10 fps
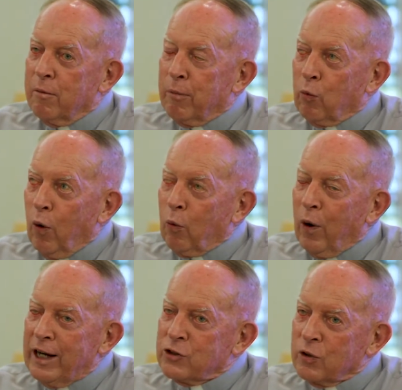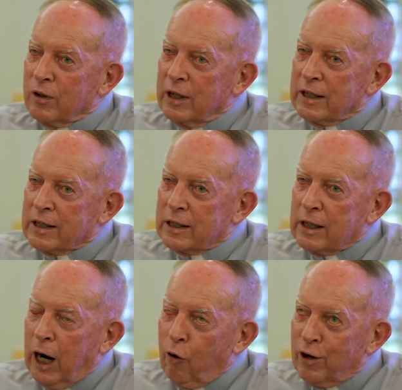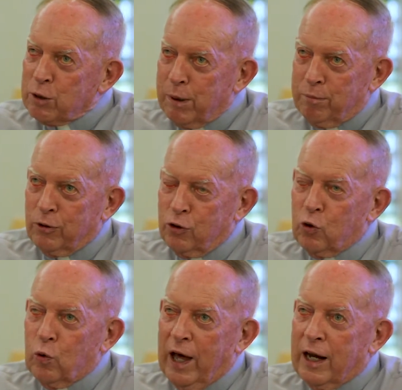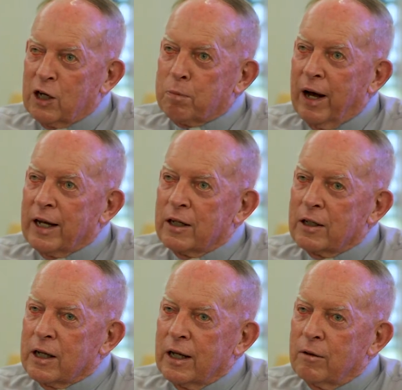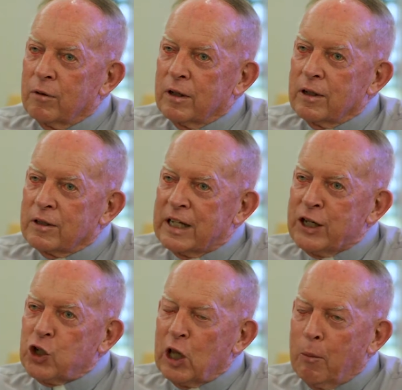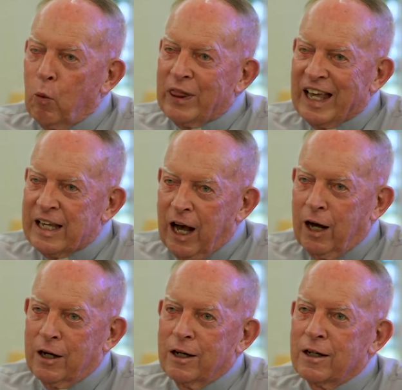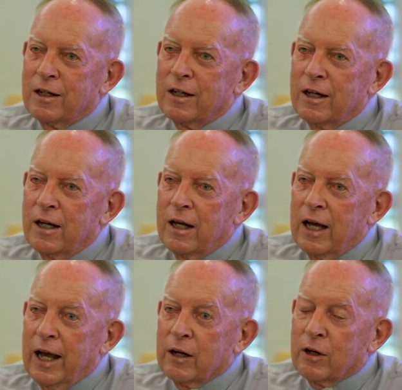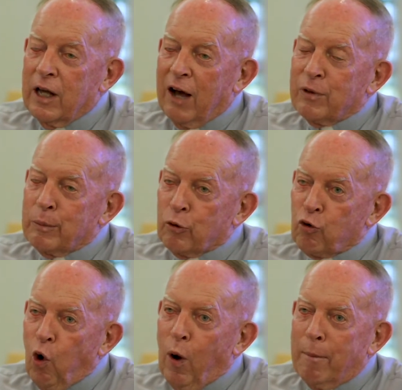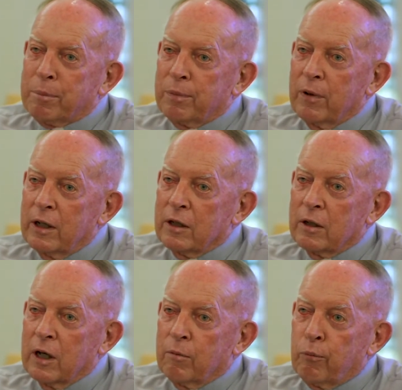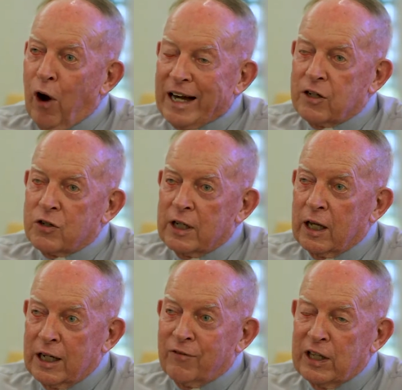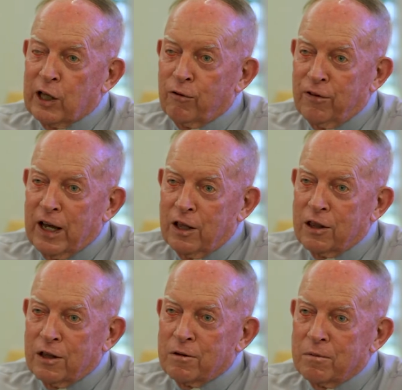but one way to encourage people to do that is by teaching them when they're young and having them grow up in practicing and living their faith.